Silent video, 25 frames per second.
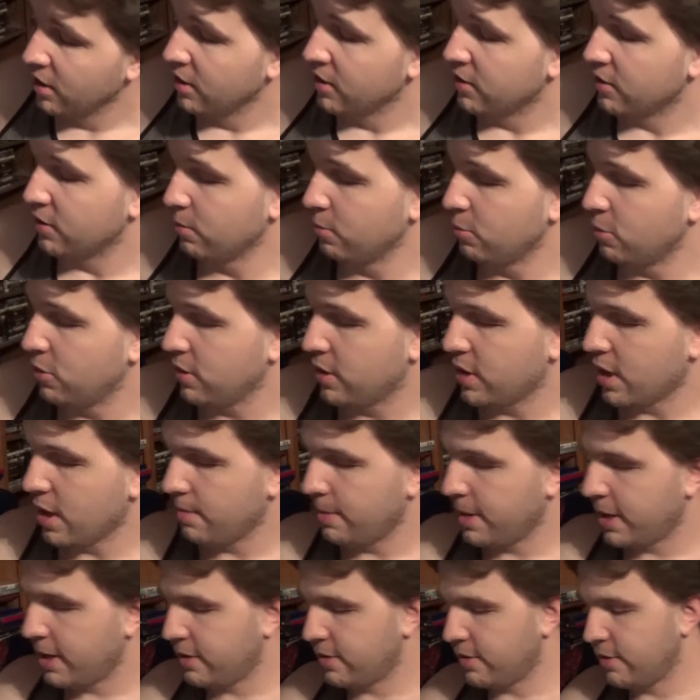So, Mortal
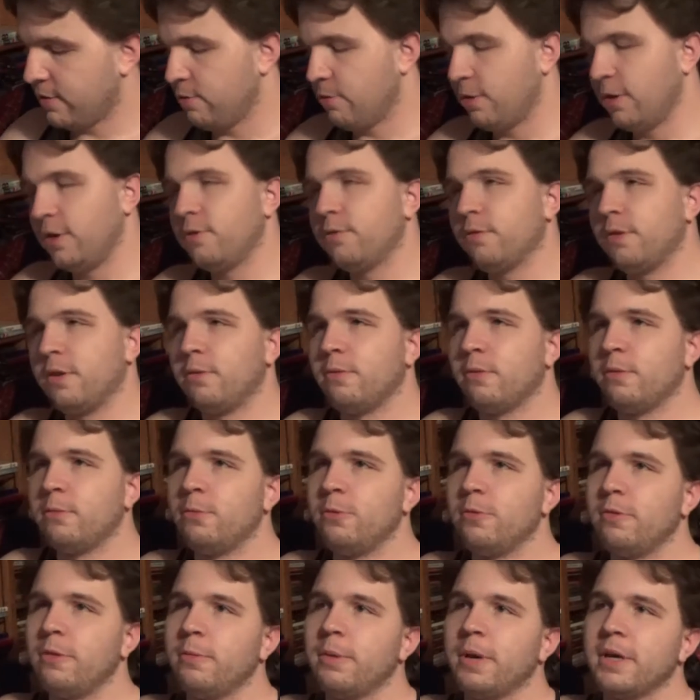Kombat is a 2021
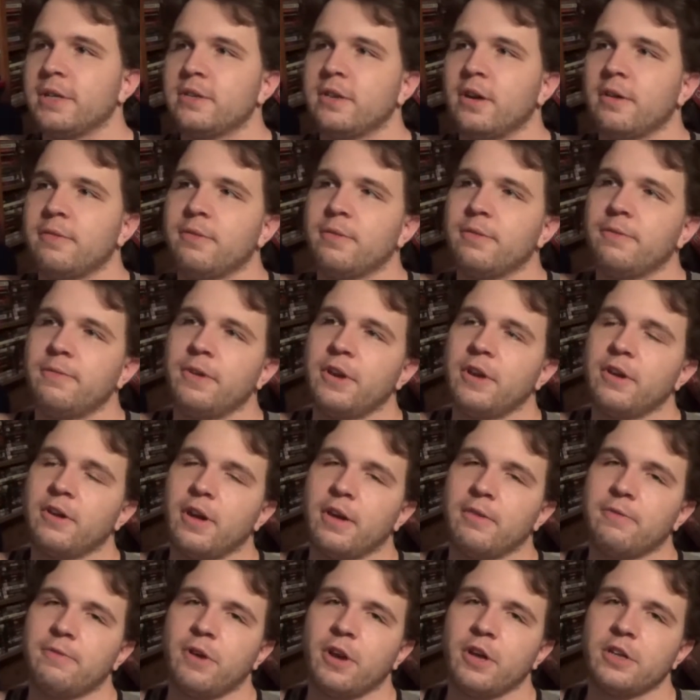movie based off of the video
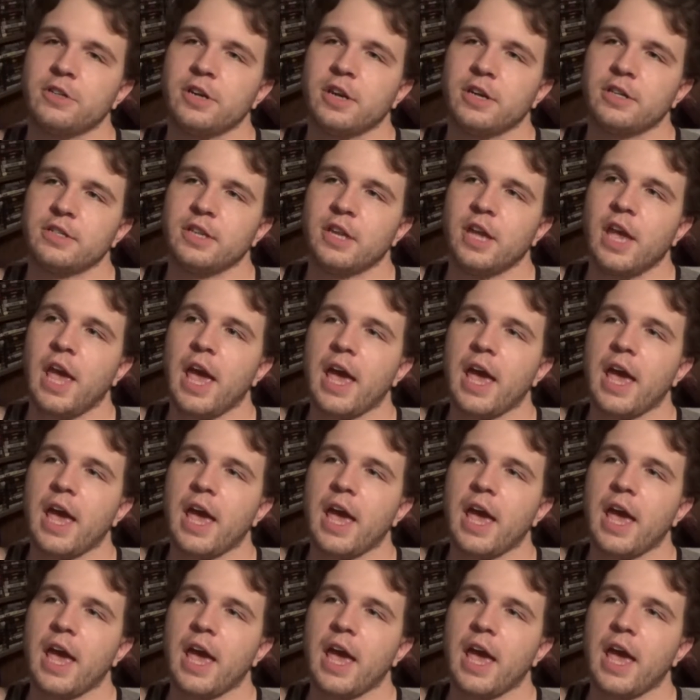game franchise,